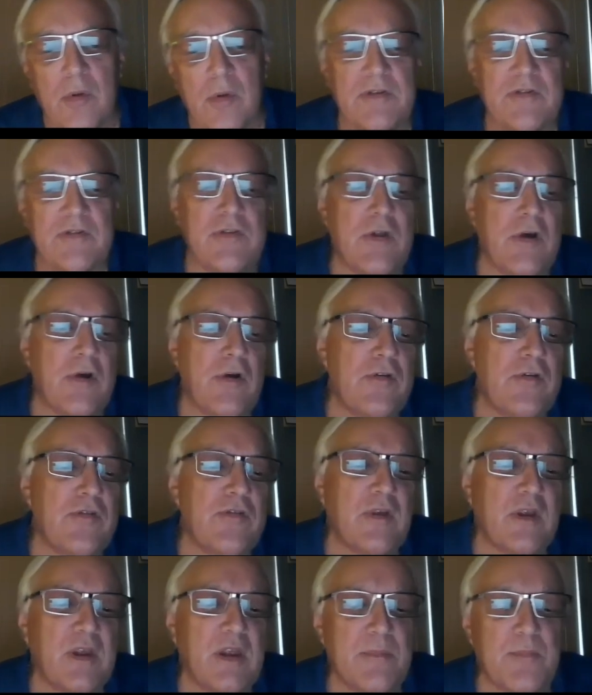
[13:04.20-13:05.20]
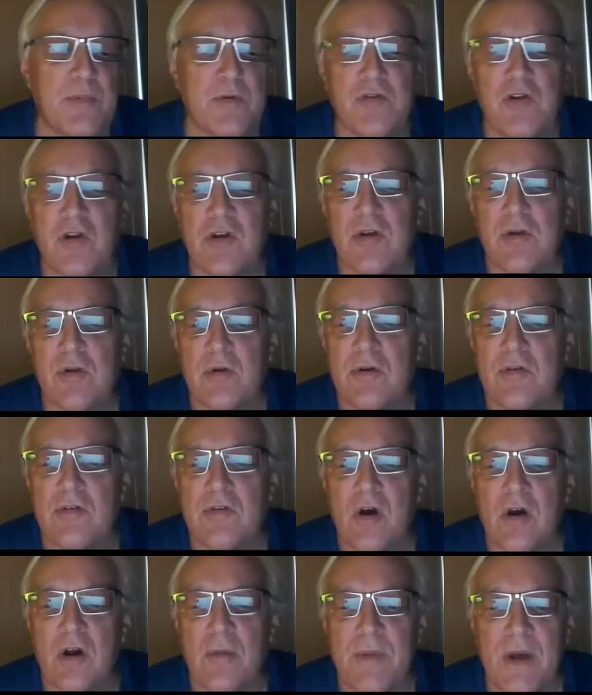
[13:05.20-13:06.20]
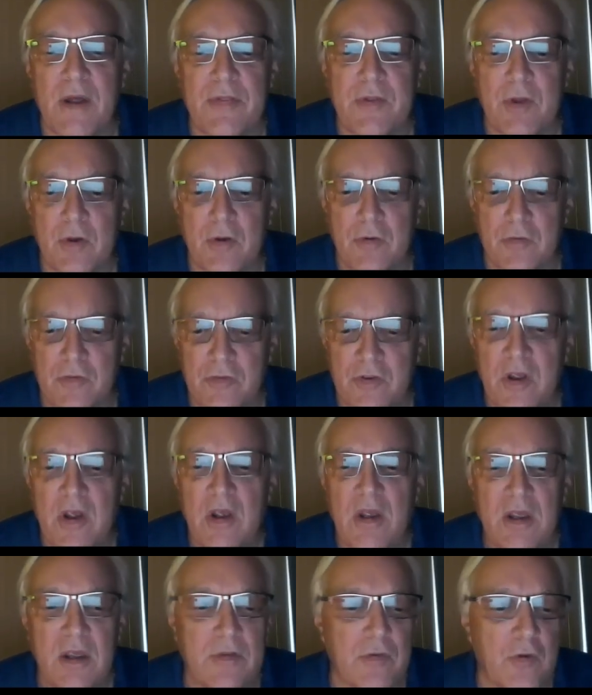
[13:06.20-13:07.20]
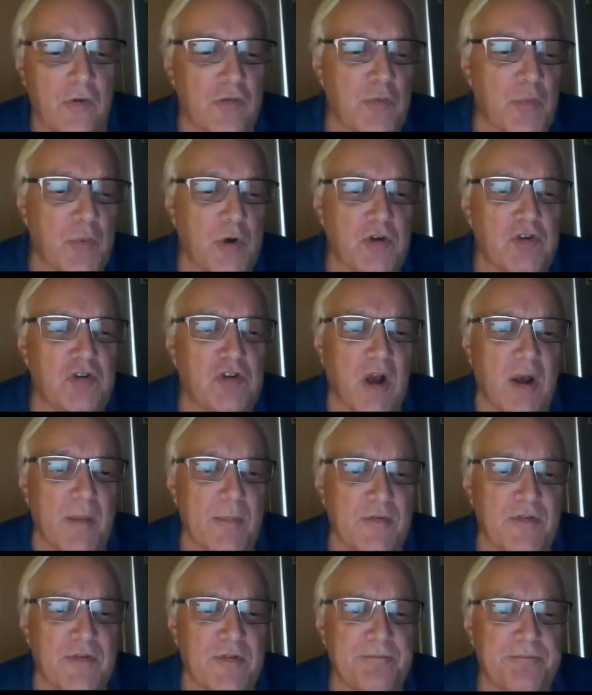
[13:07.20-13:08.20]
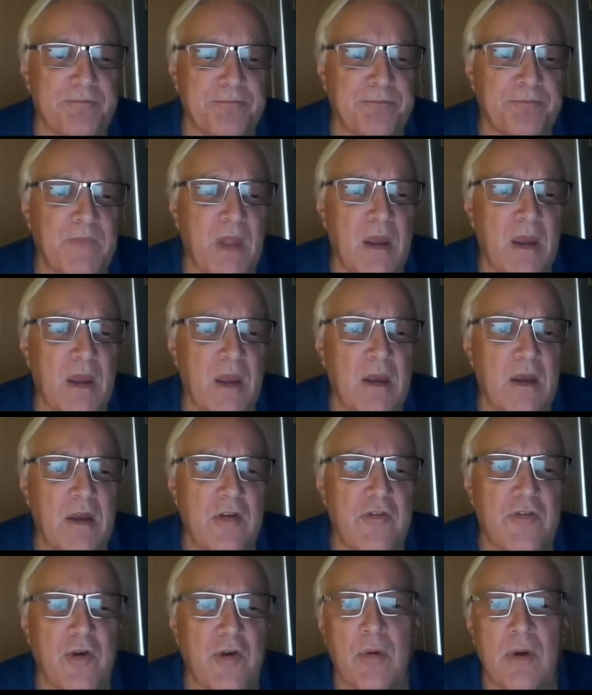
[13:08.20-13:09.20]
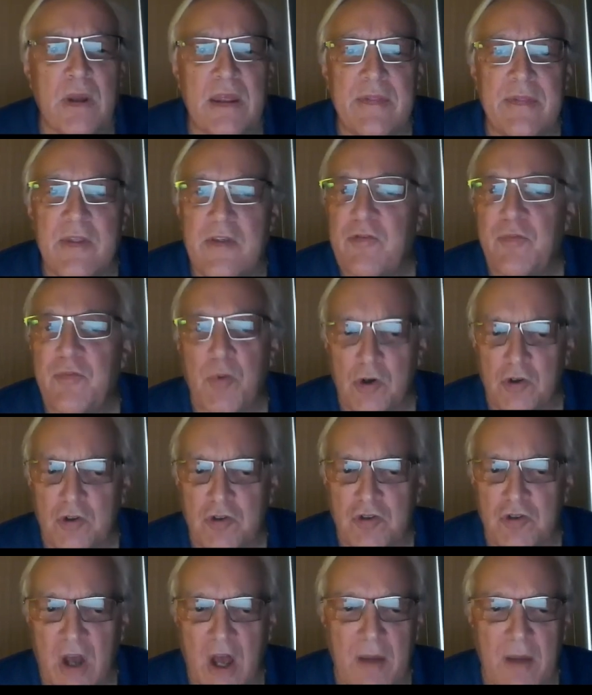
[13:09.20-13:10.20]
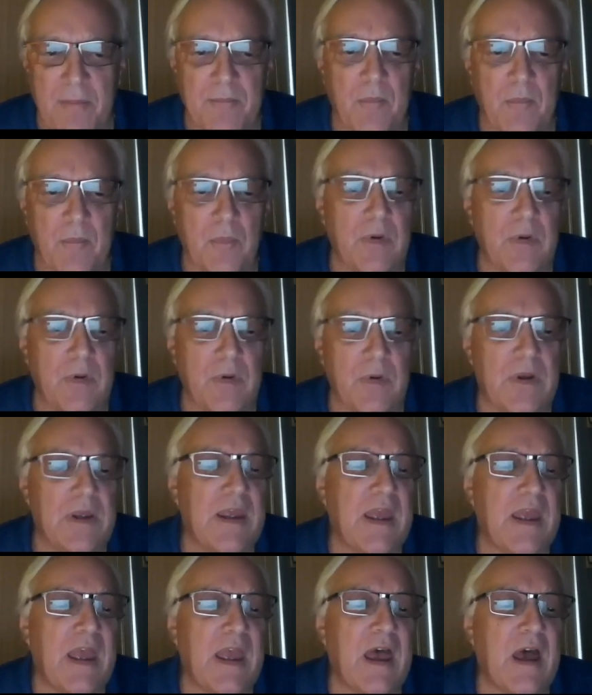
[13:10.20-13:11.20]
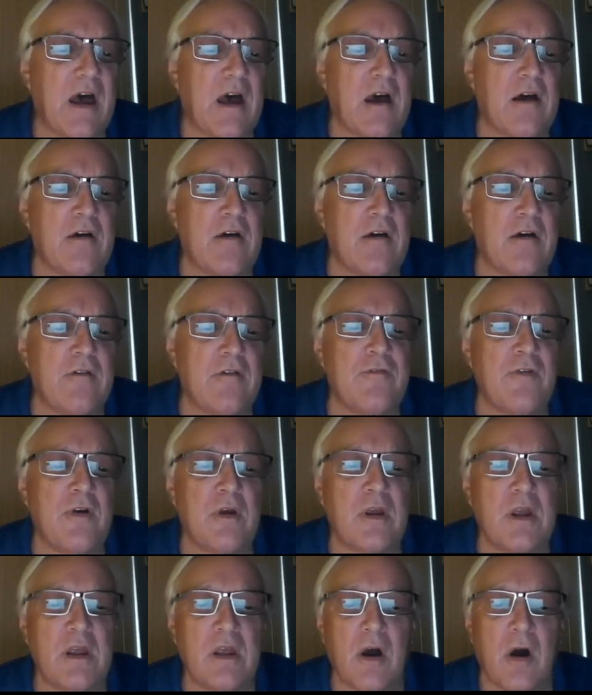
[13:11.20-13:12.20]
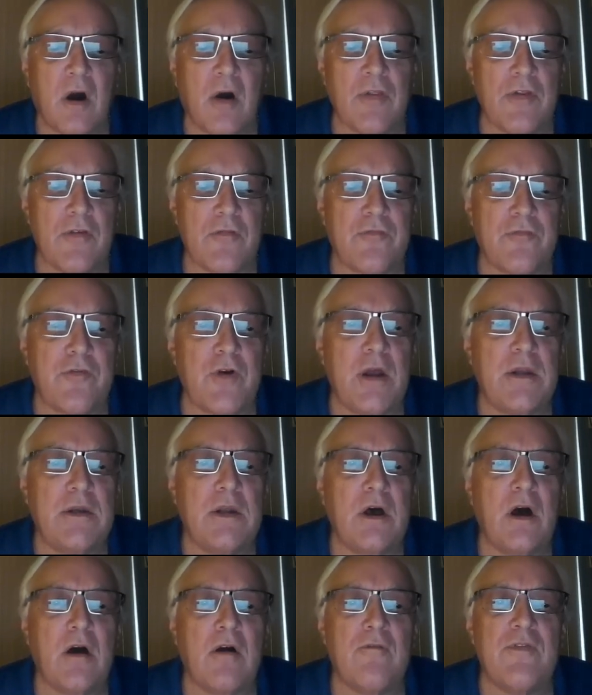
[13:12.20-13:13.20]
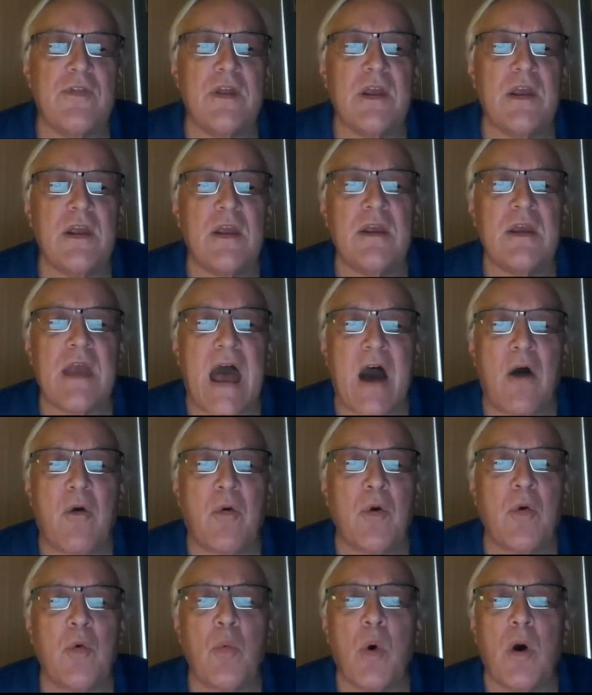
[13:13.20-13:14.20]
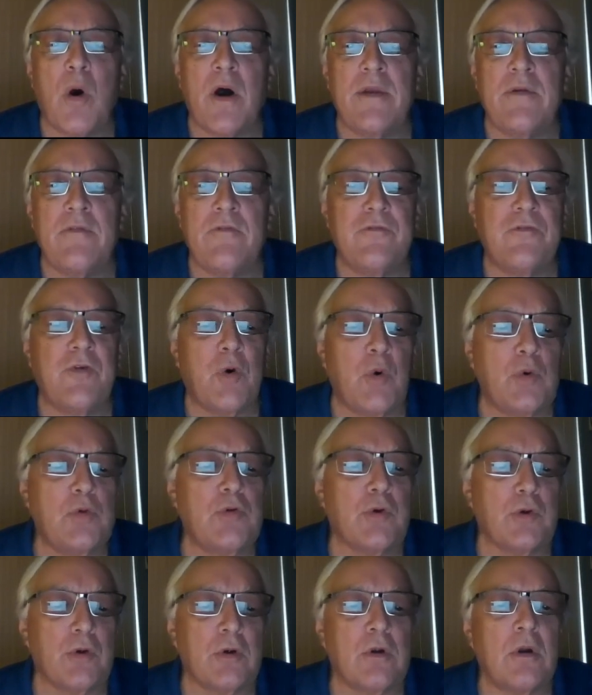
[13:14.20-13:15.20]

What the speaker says: into those in particular and talk about those in those workshops. So in this workshop, we have on the front of the Hour 1 folder,